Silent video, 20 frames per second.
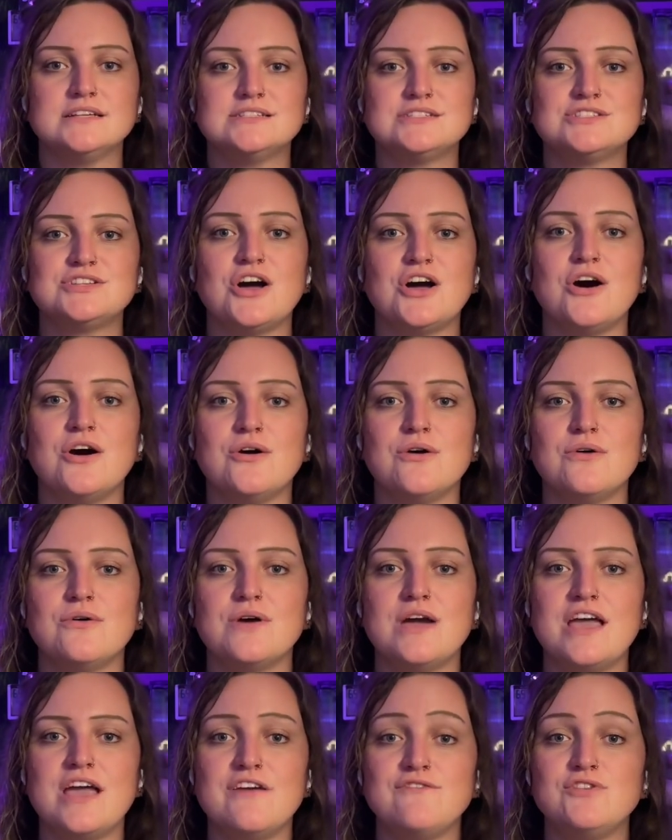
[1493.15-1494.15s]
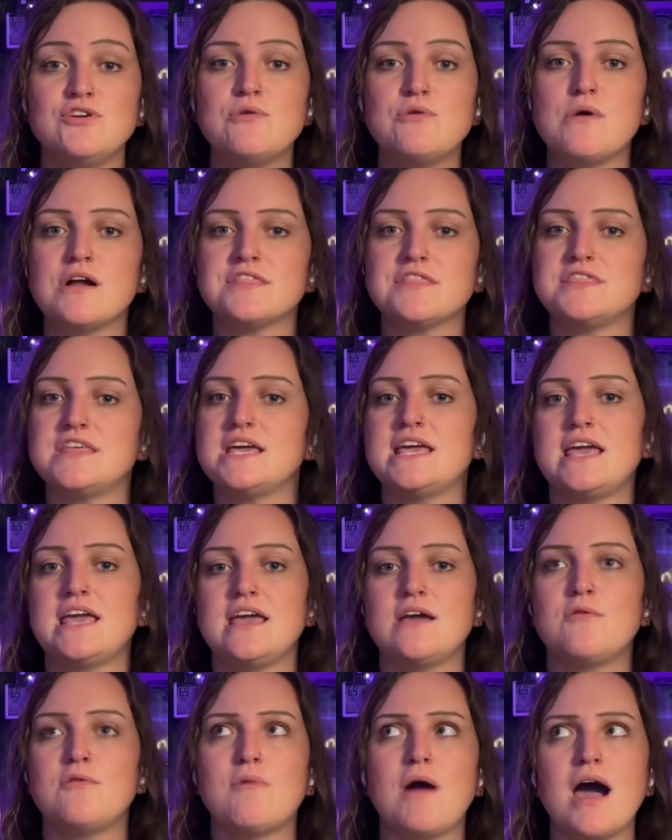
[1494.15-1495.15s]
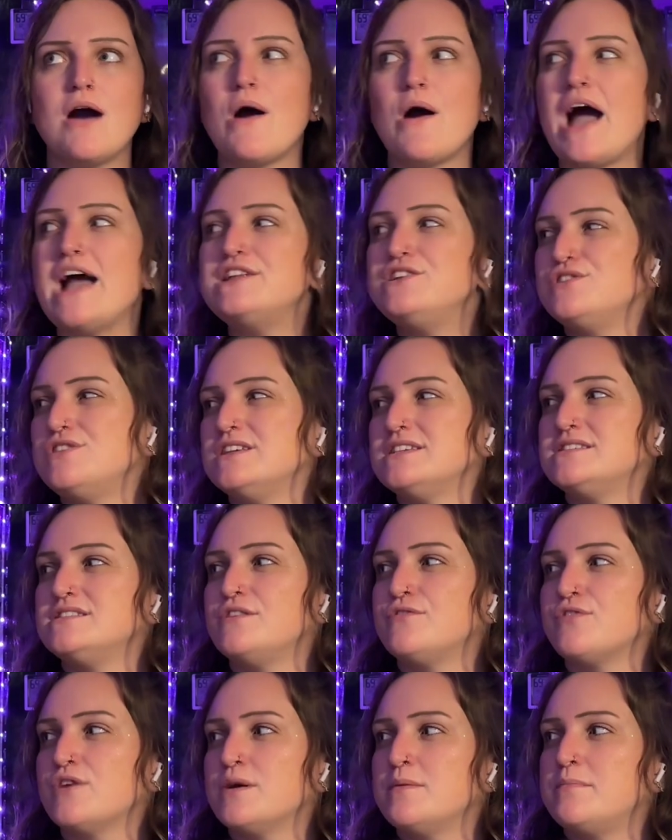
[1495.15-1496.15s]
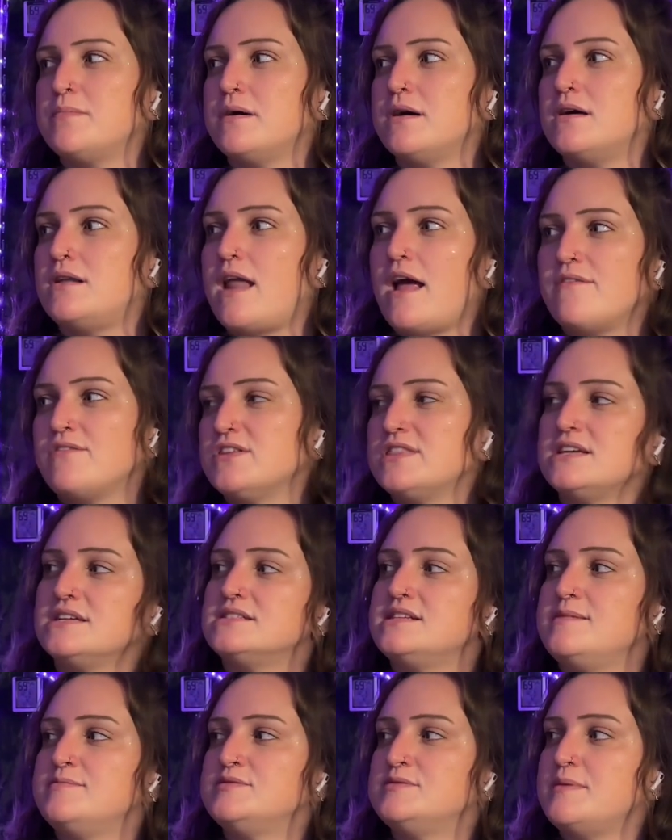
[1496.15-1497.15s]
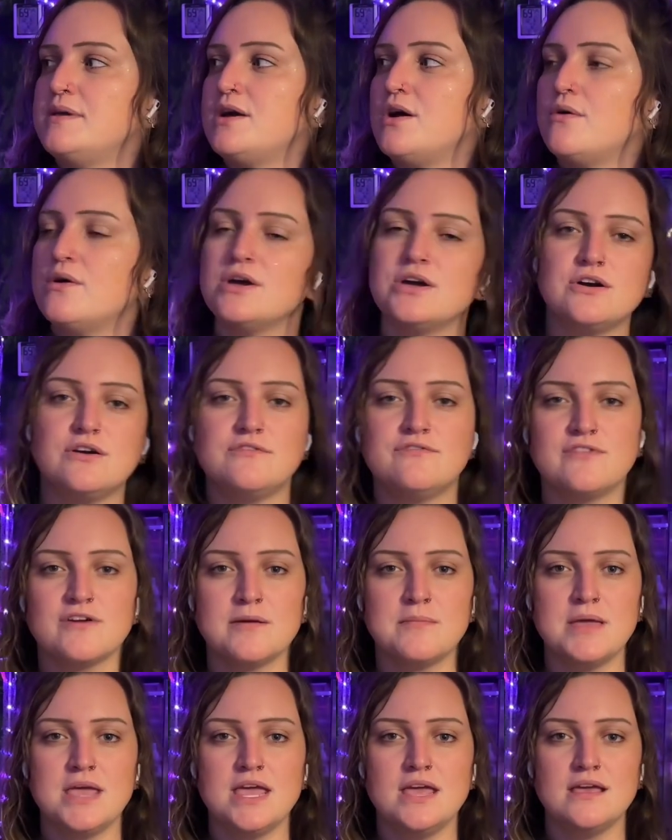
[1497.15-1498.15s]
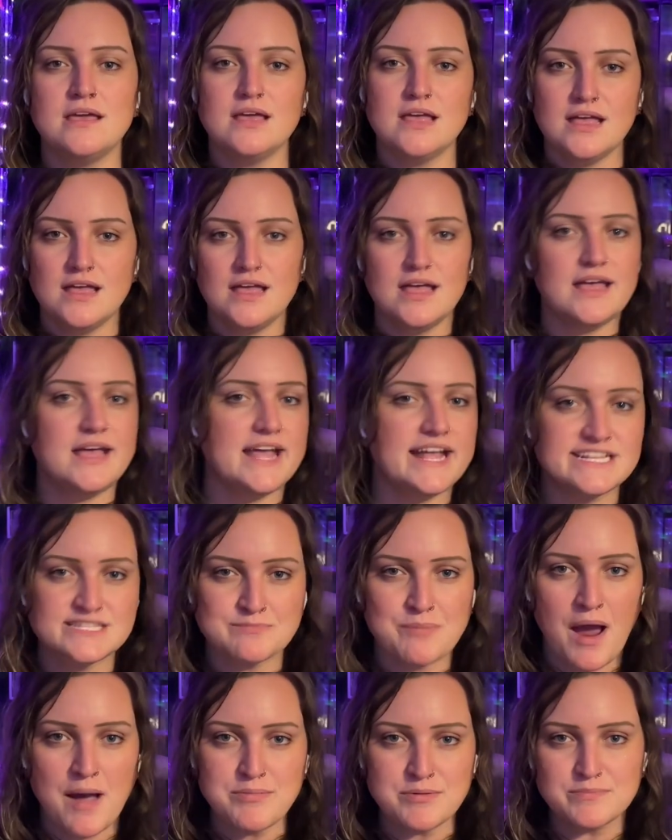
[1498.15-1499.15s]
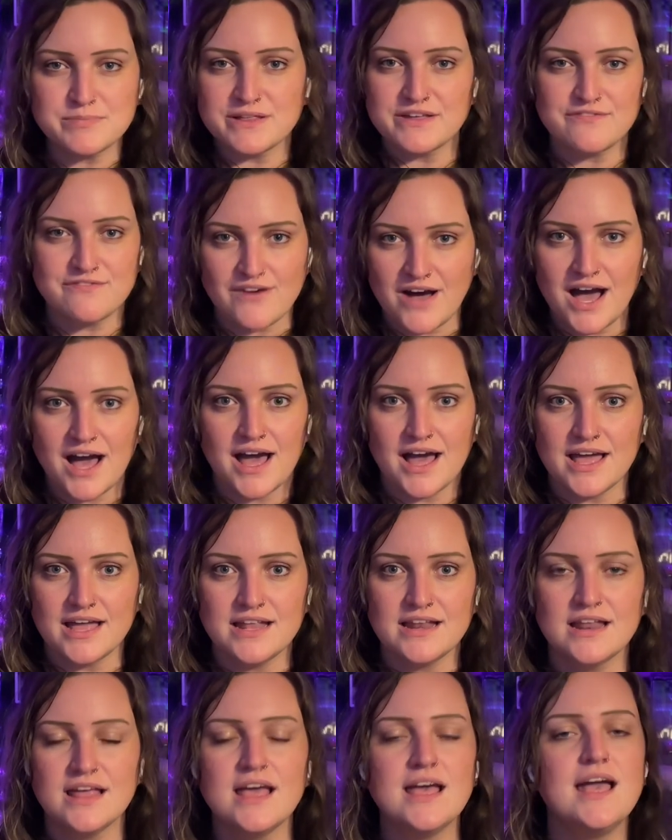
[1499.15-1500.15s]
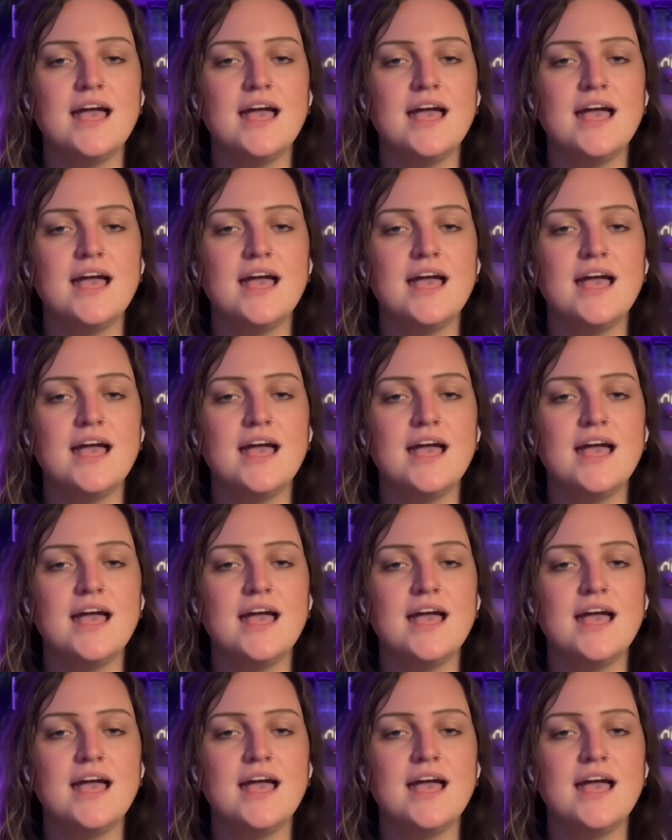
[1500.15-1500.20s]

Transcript: So if you are thinking, wow, I do this different, but everything seems to be going good for me, it's probably fine.